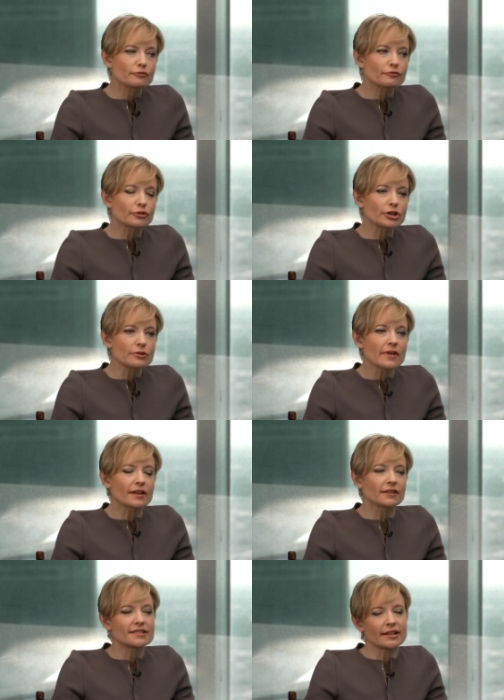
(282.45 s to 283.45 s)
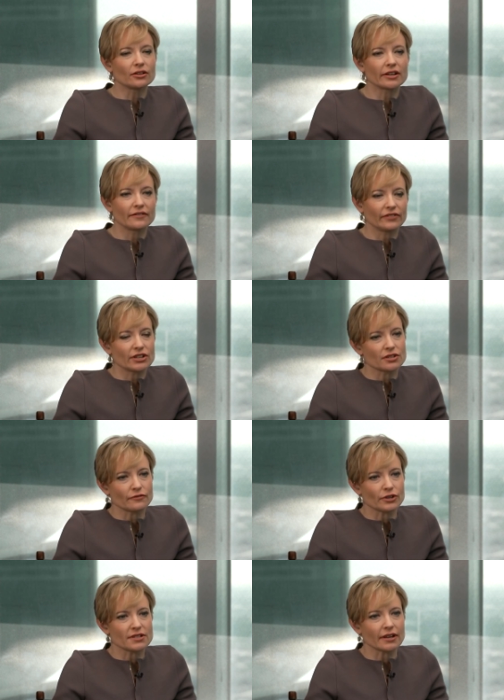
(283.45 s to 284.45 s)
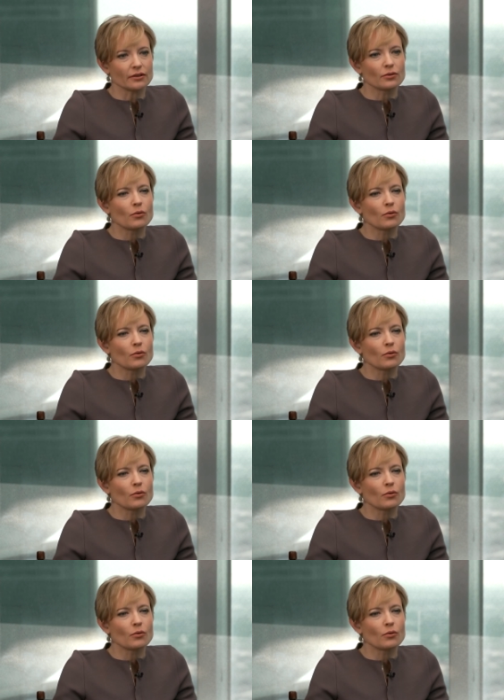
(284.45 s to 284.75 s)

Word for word: for you then, let's take a look at inflation for a second.